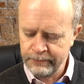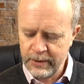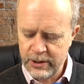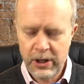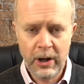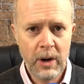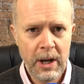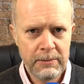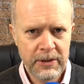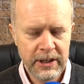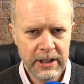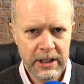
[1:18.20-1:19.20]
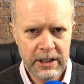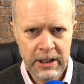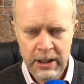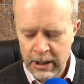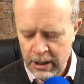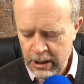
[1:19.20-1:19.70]
So I'm thinking
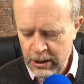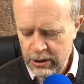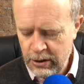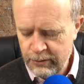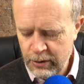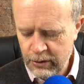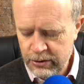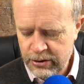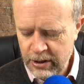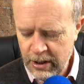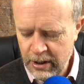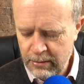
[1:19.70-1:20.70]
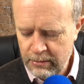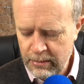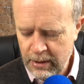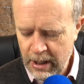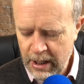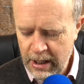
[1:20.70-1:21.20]
you've got
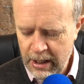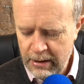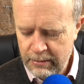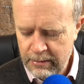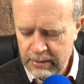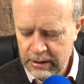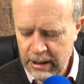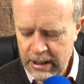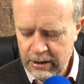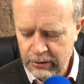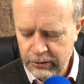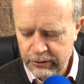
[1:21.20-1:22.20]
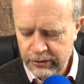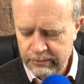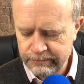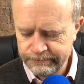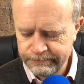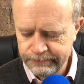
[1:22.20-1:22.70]
some legals
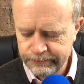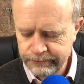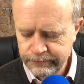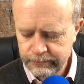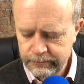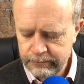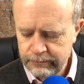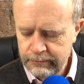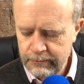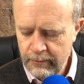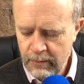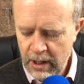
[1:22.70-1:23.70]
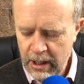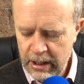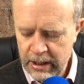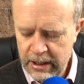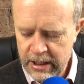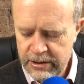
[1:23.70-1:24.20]
and
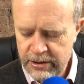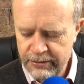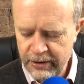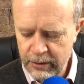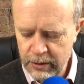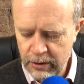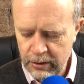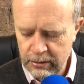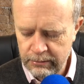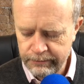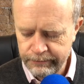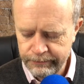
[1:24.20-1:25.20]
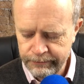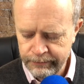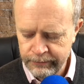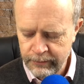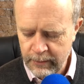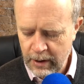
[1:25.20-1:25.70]
it needs a phone call.
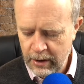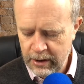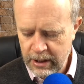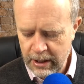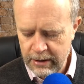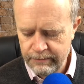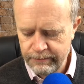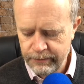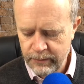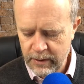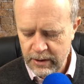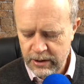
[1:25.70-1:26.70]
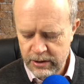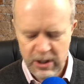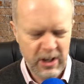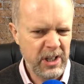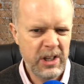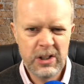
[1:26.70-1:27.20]
Okay. So
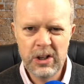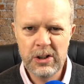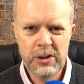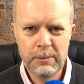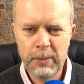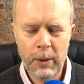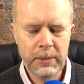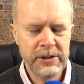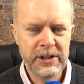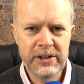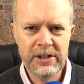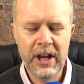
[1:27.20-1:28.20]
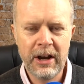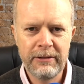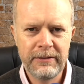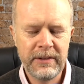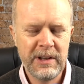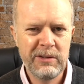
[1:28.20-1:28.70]
you're doing some property
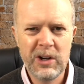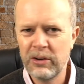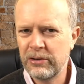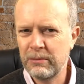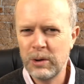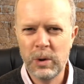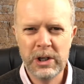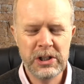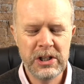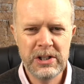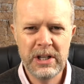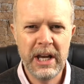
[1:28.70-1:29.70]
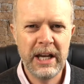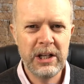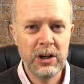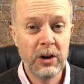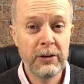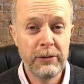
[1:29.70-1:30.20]
stuff. You've got some questions there. You've
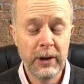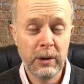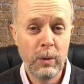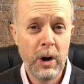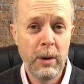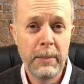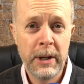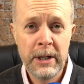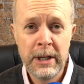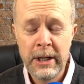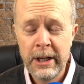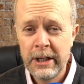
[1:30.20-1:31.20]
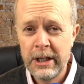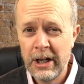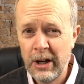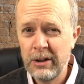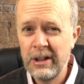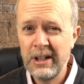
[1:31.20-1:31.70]
got to follow up. You know
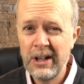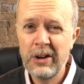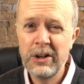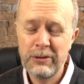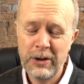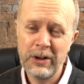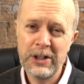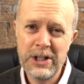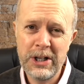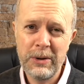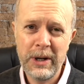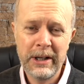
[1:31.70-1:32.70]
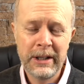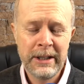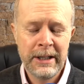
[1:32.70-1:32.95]
you've got to do it.